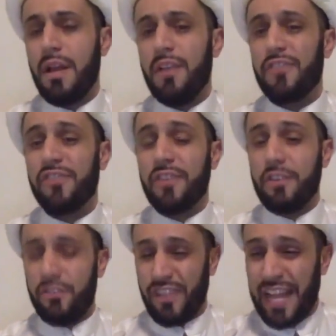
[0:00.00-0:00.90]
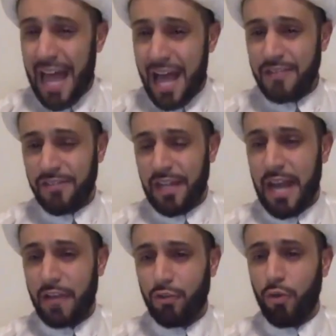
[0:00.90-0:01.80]
Salat,
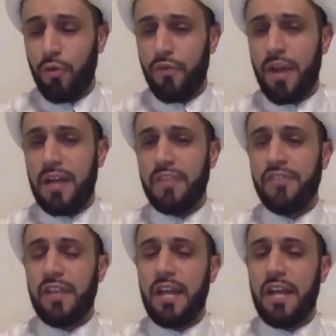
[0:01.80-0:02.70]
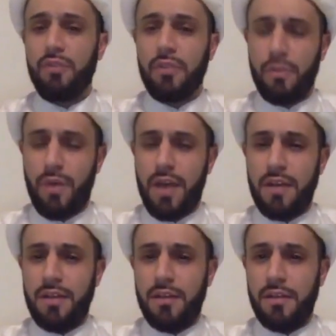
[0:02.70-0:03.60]
Salatul Ghufran and Salatul
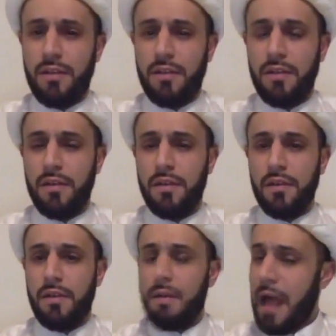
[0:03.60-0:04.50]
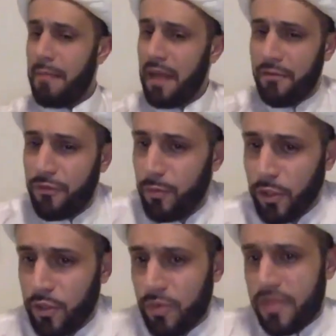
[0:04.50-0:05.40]
Rizwan? Yeah. I'm not
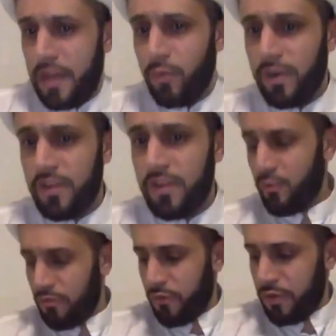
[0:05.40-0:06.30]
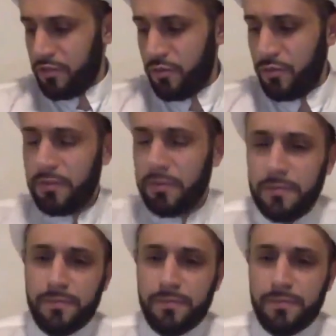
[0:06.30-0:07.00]
familiar with that. What is, that referring to?